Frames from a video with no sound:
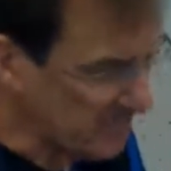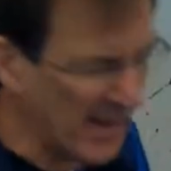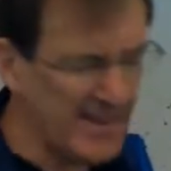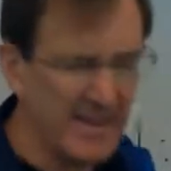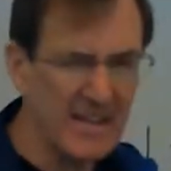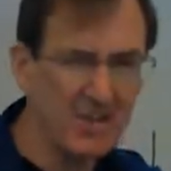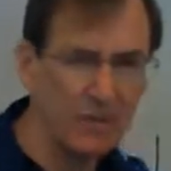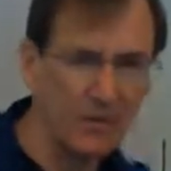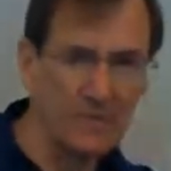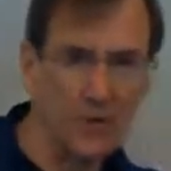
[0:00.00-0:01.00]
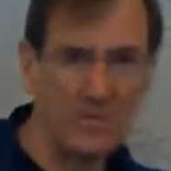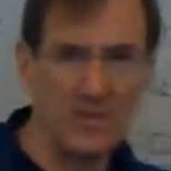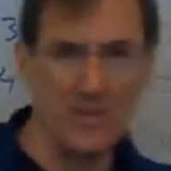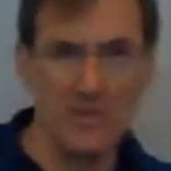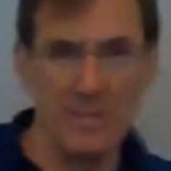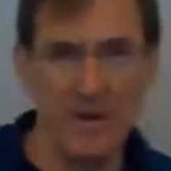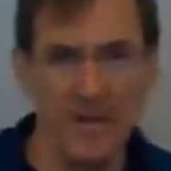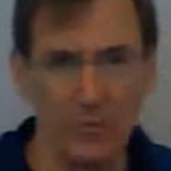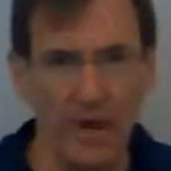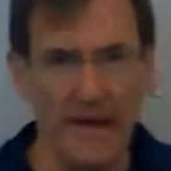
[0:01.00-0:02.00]
I did include a formula sheet, by
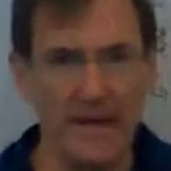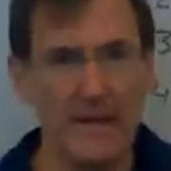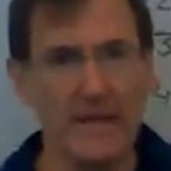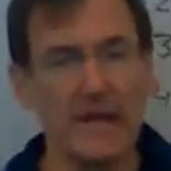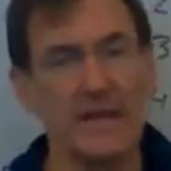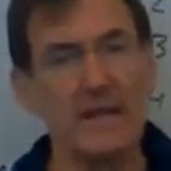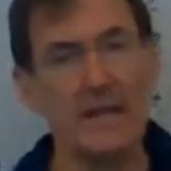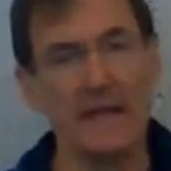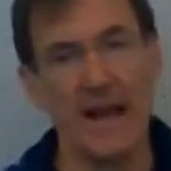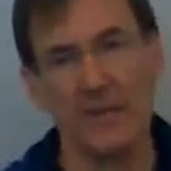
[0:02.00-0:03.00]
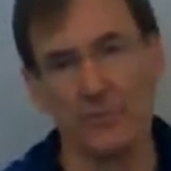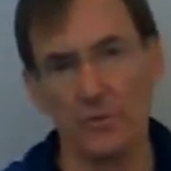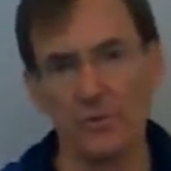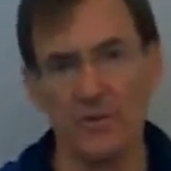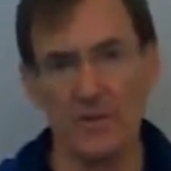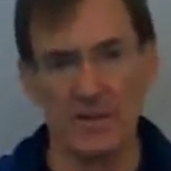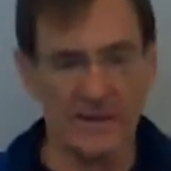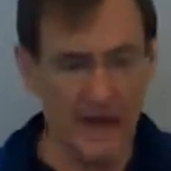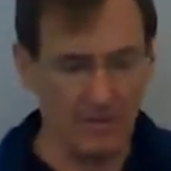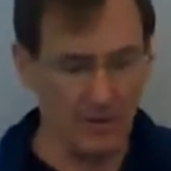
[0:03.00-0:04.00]
the way, in Classroom, so you can
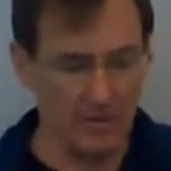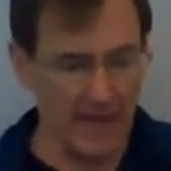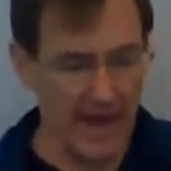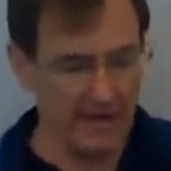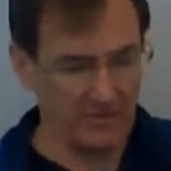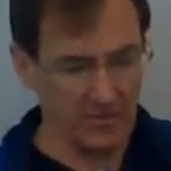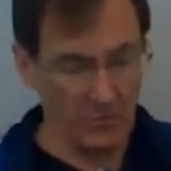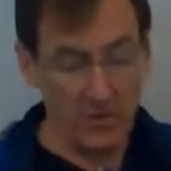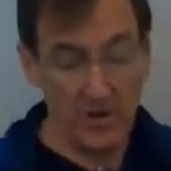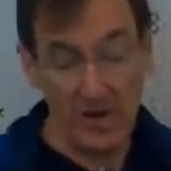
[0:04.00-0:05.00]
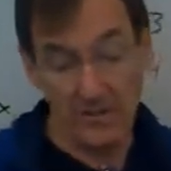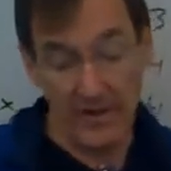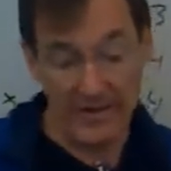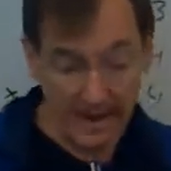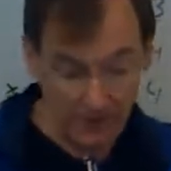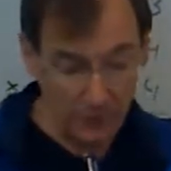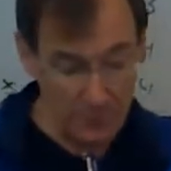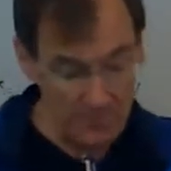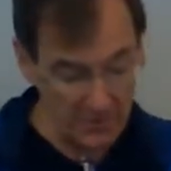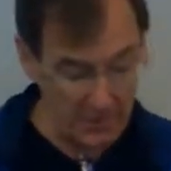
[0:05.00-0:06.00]
download that. So we're on to our next
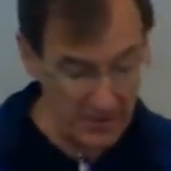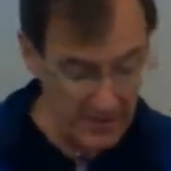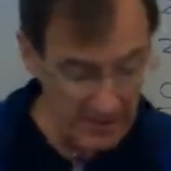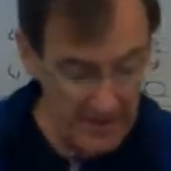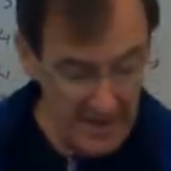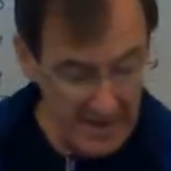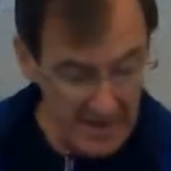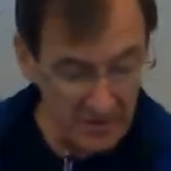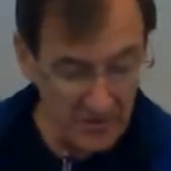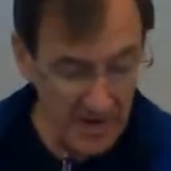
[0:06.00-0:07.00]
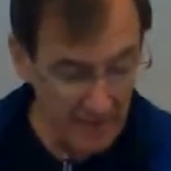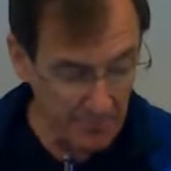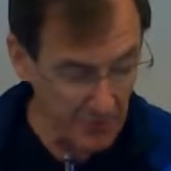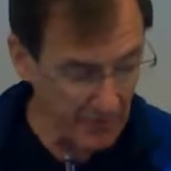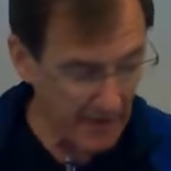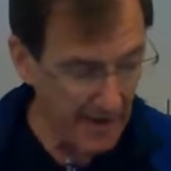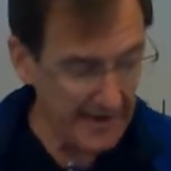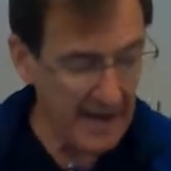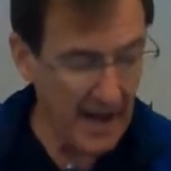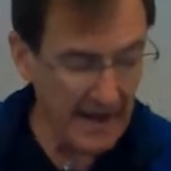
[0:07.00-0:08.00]
formula sheet. It's chapter
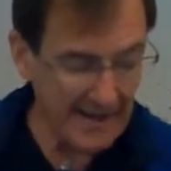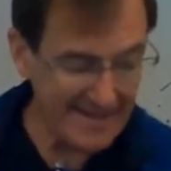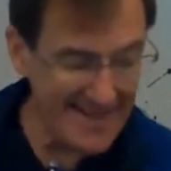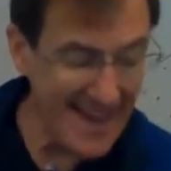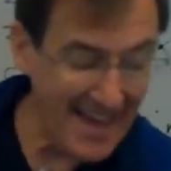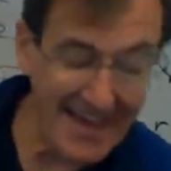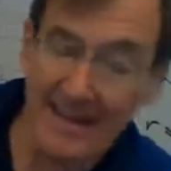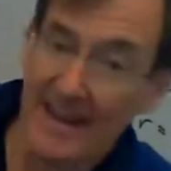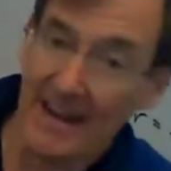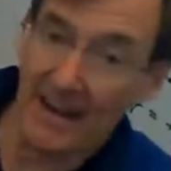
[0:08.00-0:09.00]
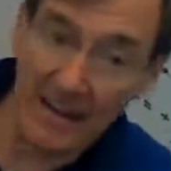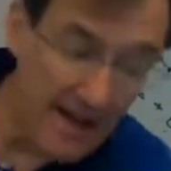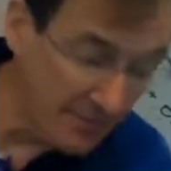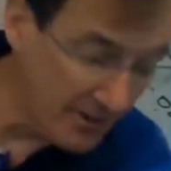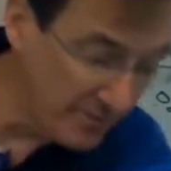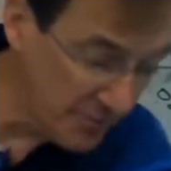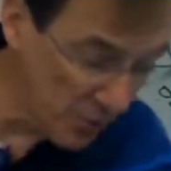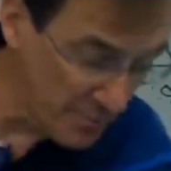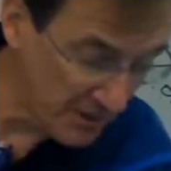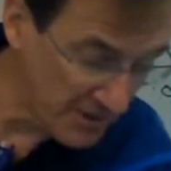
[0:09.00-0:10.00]
9, 10, and 11
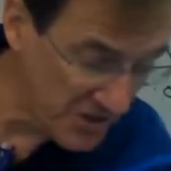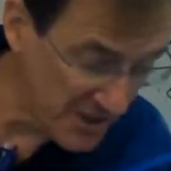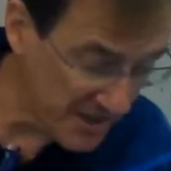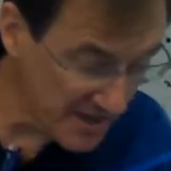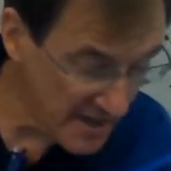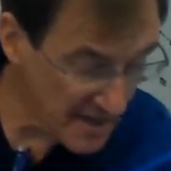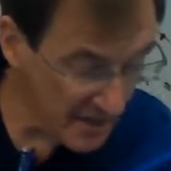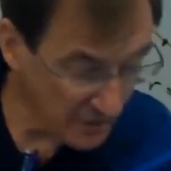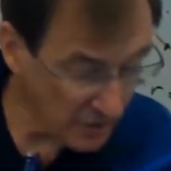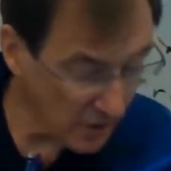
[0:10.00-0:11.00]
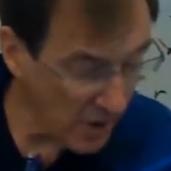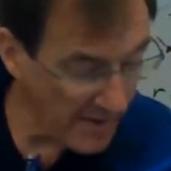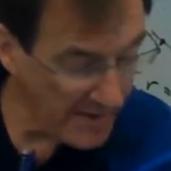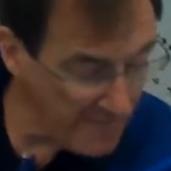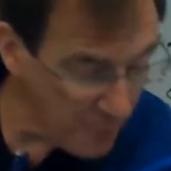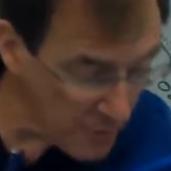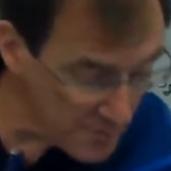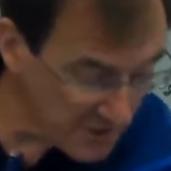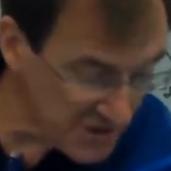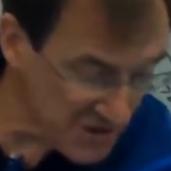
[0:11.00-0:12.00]
formula sheet. So on that
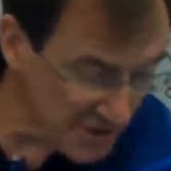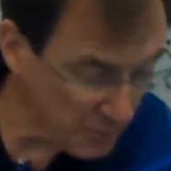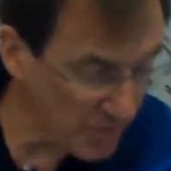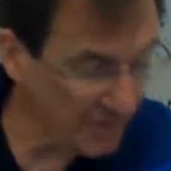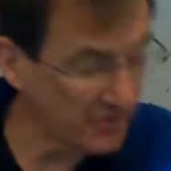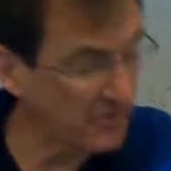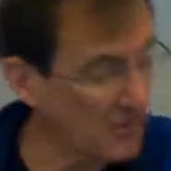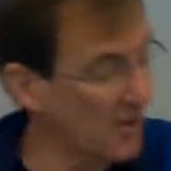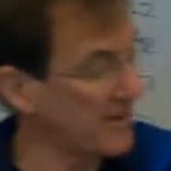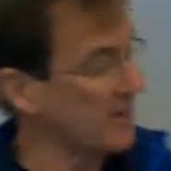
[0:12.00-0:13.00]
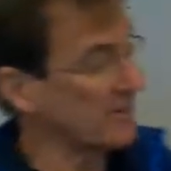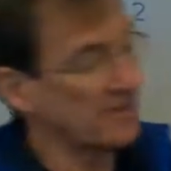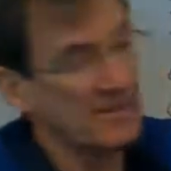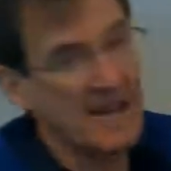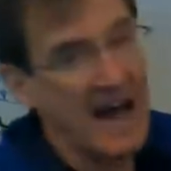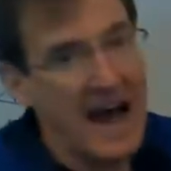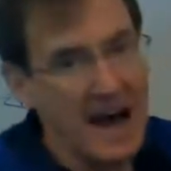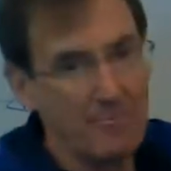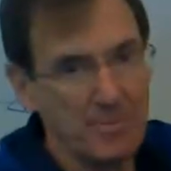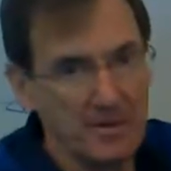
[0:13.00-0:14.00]
formula sheet, we're going to start here at the
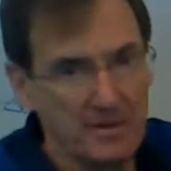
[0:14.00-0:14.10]
top.